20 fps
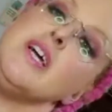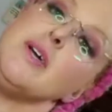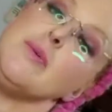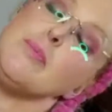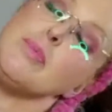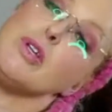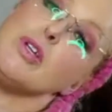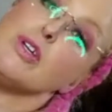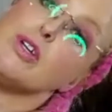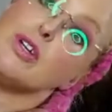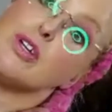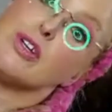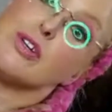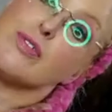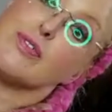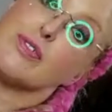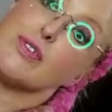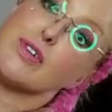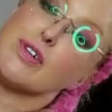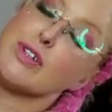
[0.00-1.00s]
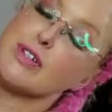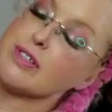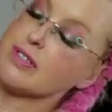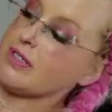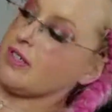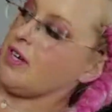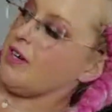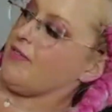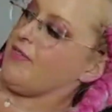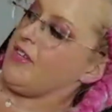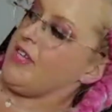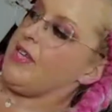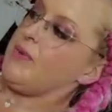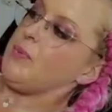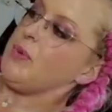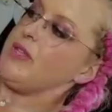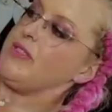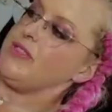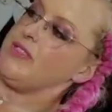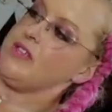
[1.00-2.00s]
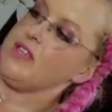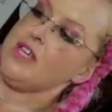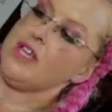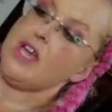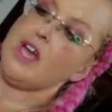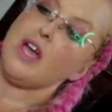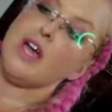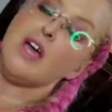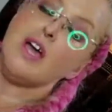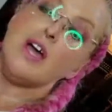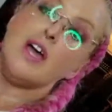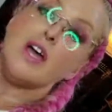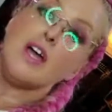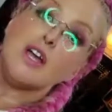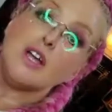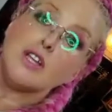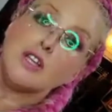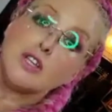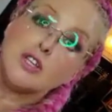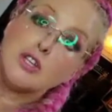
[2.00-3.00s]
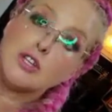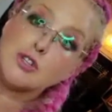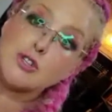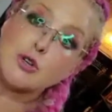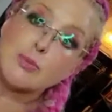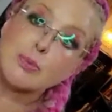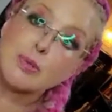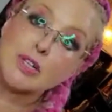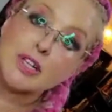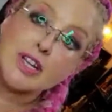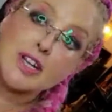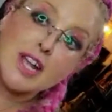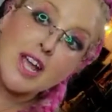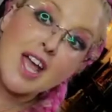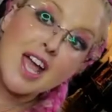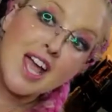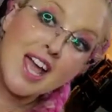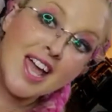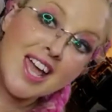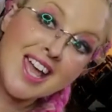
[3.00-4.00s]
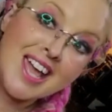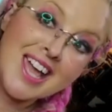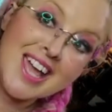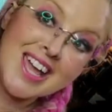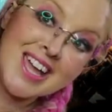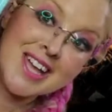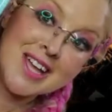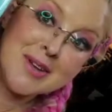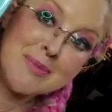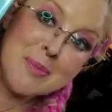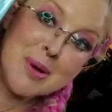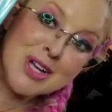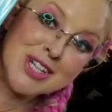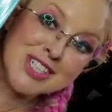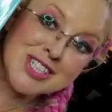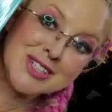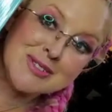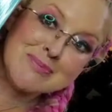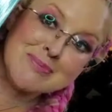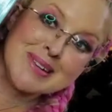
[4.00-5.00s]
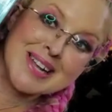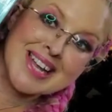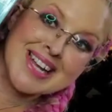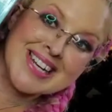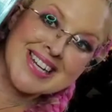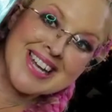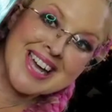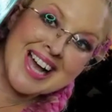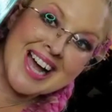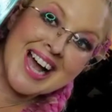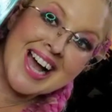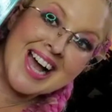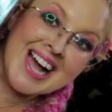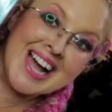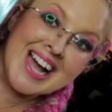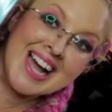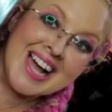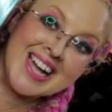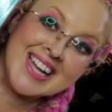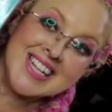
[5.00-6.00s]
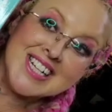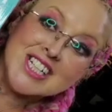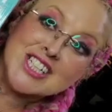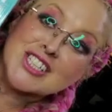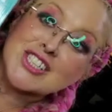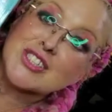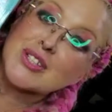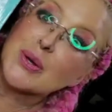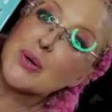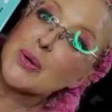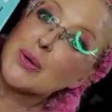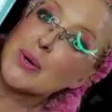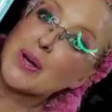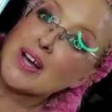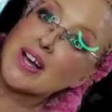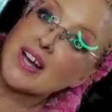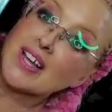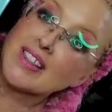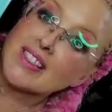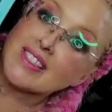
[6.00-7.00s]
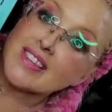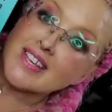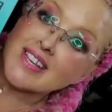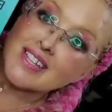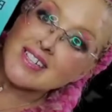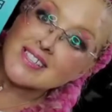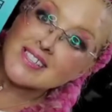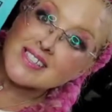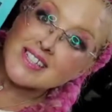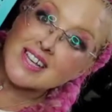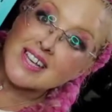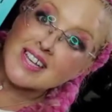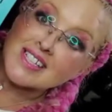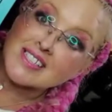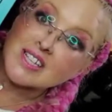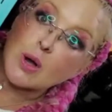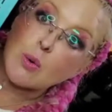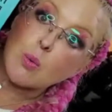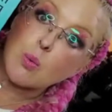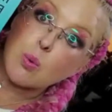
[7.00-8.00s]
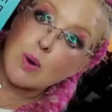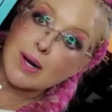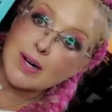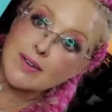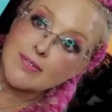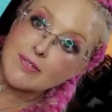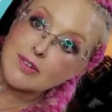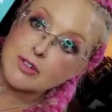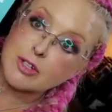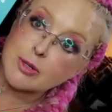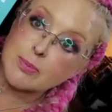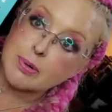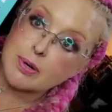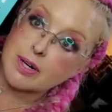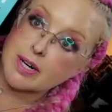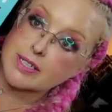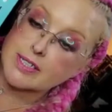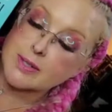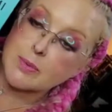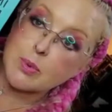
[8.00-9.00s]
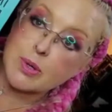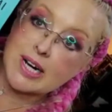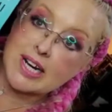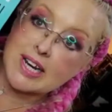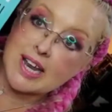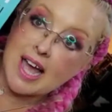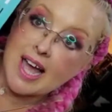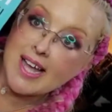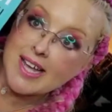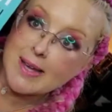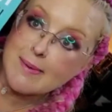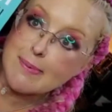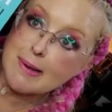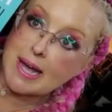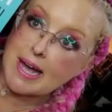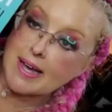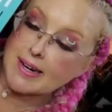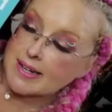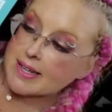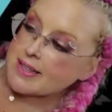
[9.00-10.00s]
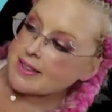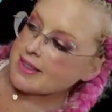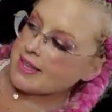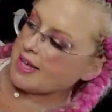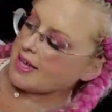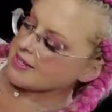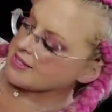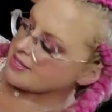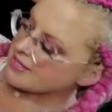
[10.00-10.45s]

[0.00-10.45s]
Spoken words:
Beautiful coffee with the NutriBullet Immersion Blender. So this is a wonderful new product, and what I like about it, that